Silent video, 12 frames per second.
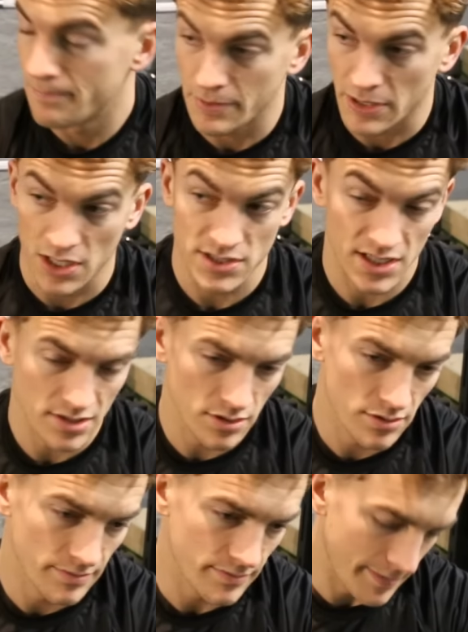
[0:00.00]
Because I
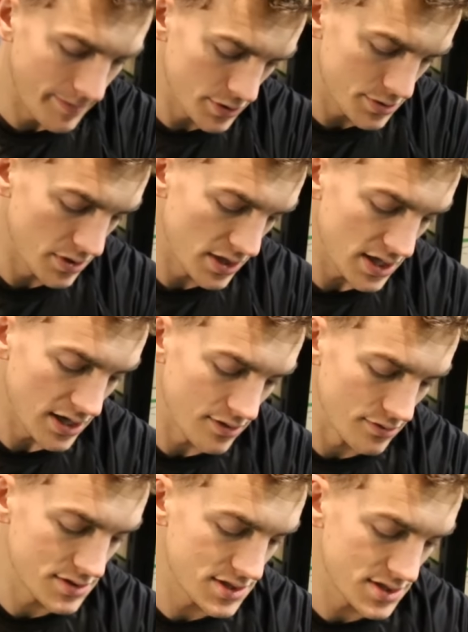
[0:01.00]
do my push
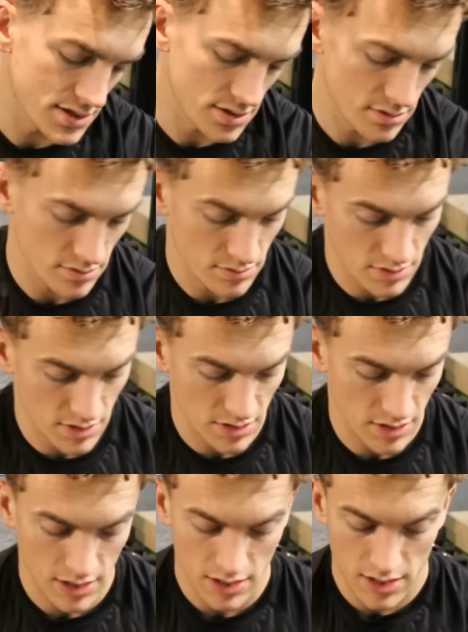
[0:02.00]
workouts,
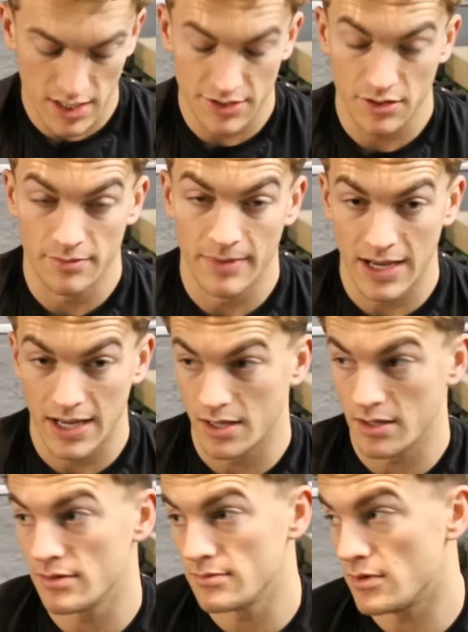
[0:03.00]
I do
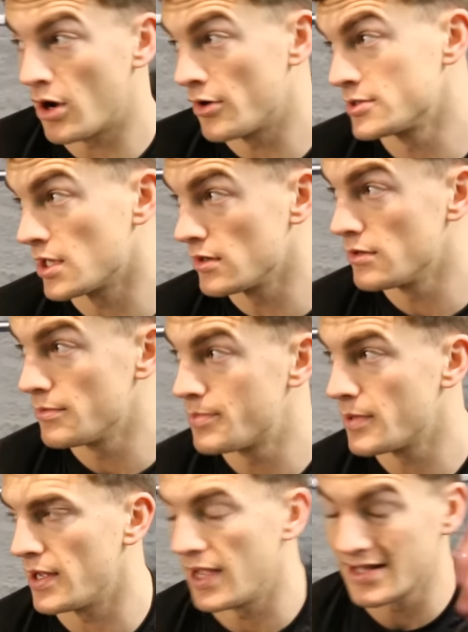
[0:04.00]
my horizontal
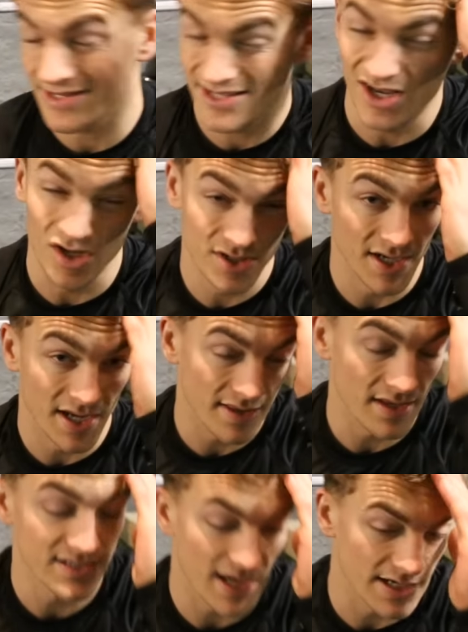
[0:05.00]
press. I actually alternate
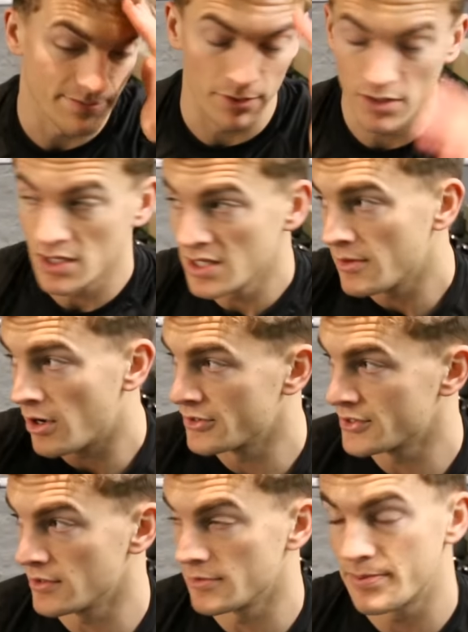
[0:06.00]
these days, but
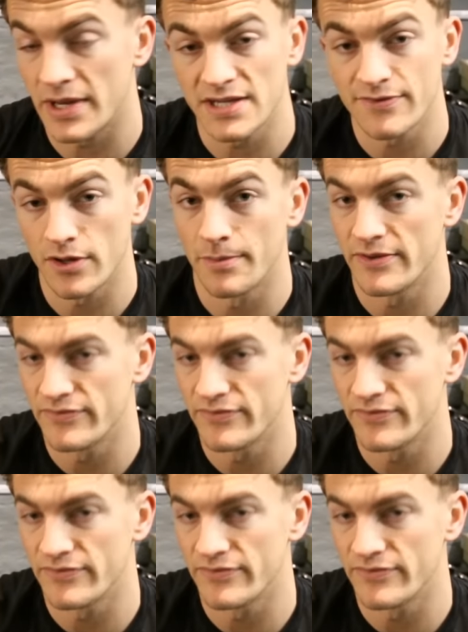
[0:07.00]
horizontal press followed by